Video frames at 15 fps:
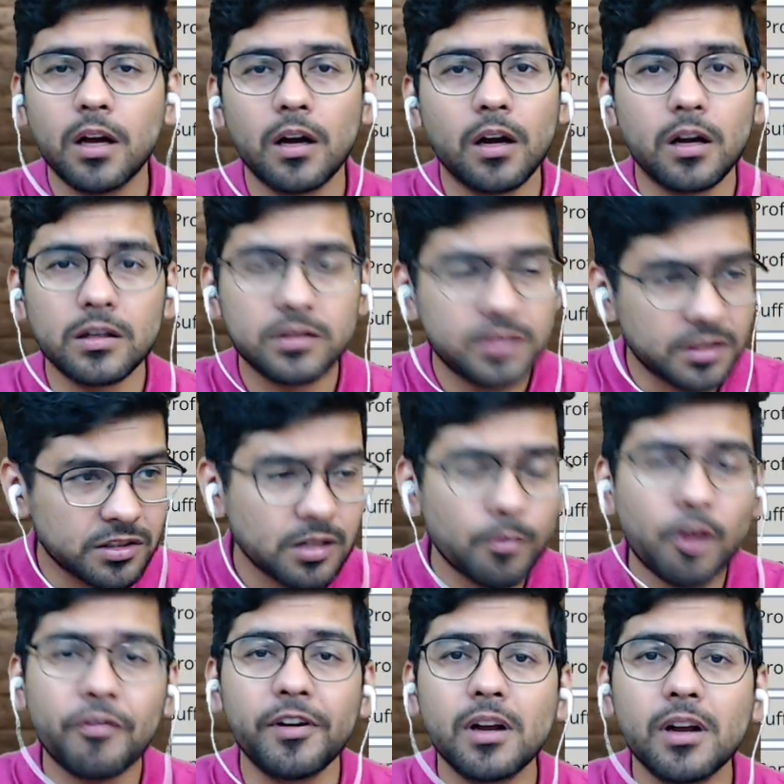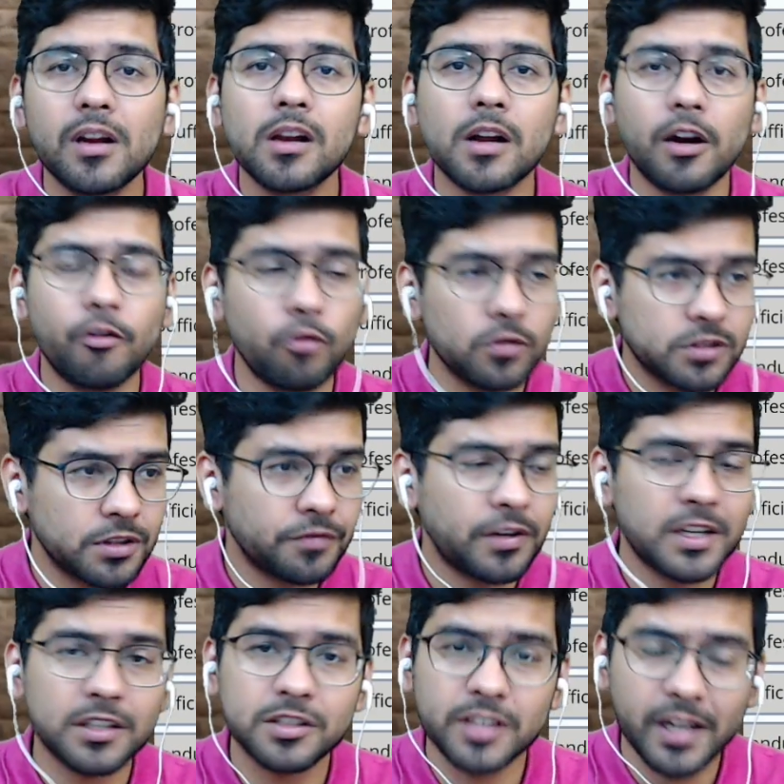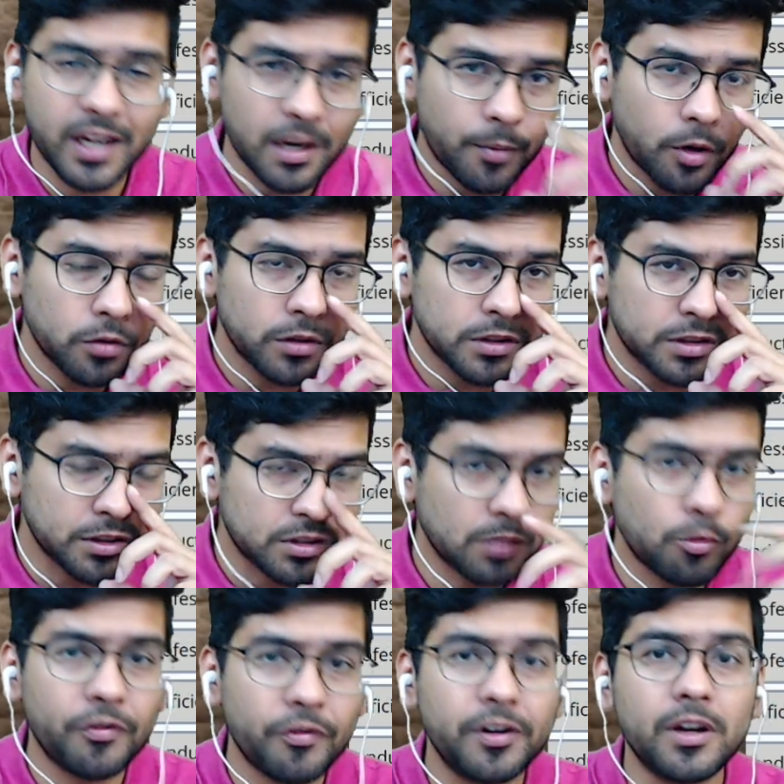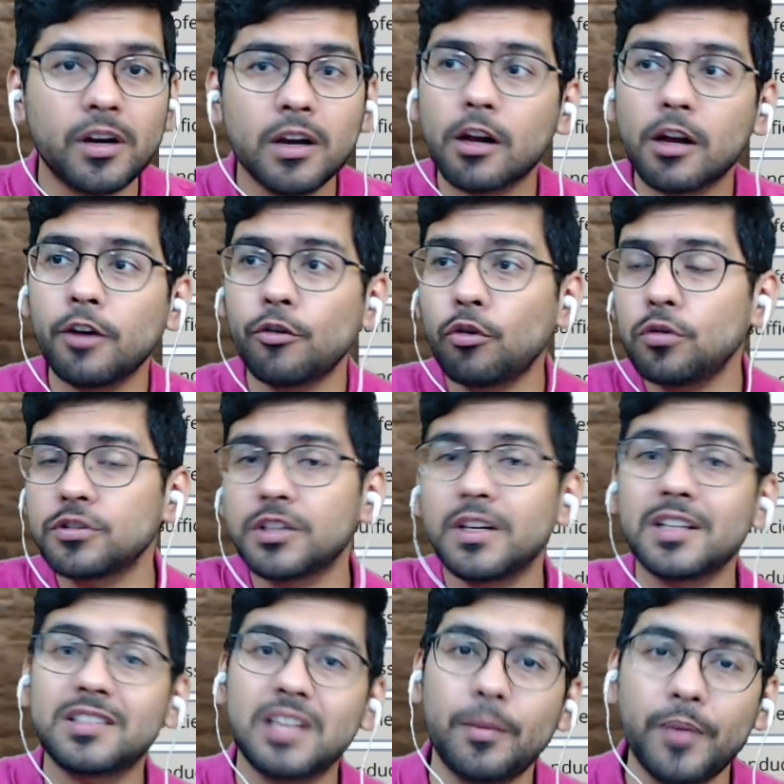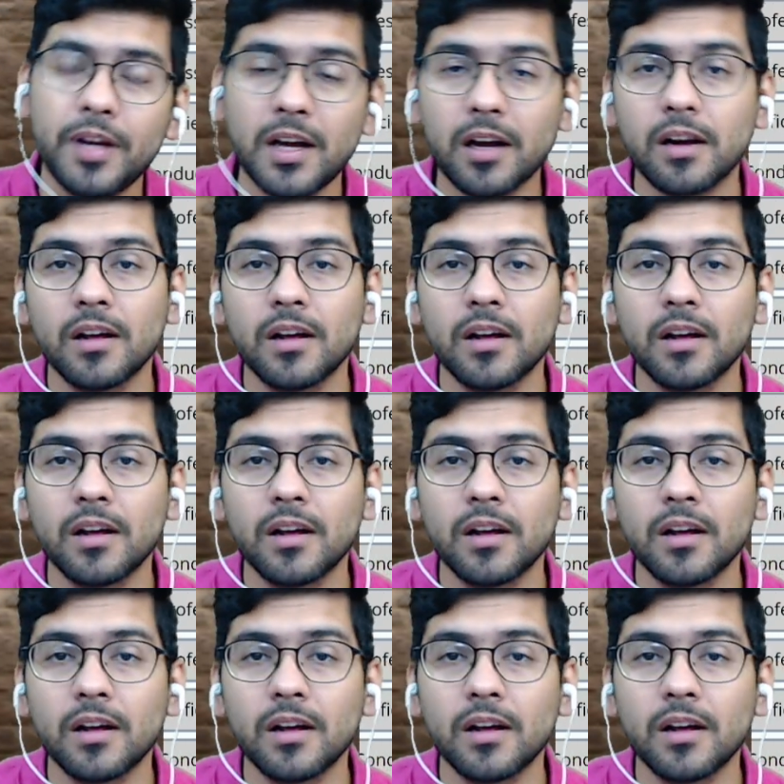system of internal controls, if I share about the system of internal controls in a seminar?